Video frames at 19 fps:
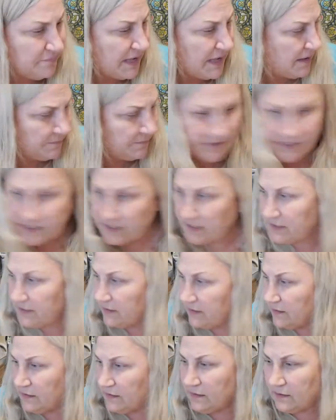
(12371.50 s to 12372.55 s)
popped
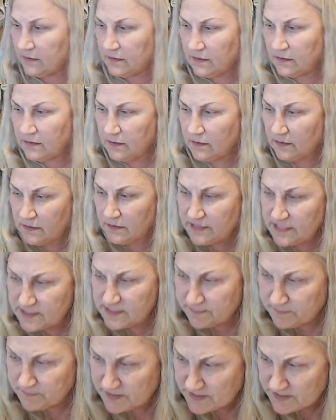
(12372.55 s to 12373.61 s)
in.
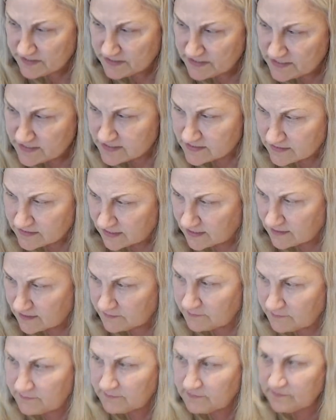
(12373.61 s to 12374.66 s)
These these
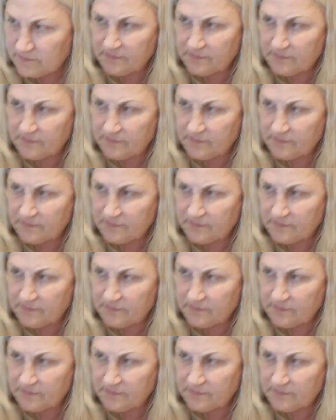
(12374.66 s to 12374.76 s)
um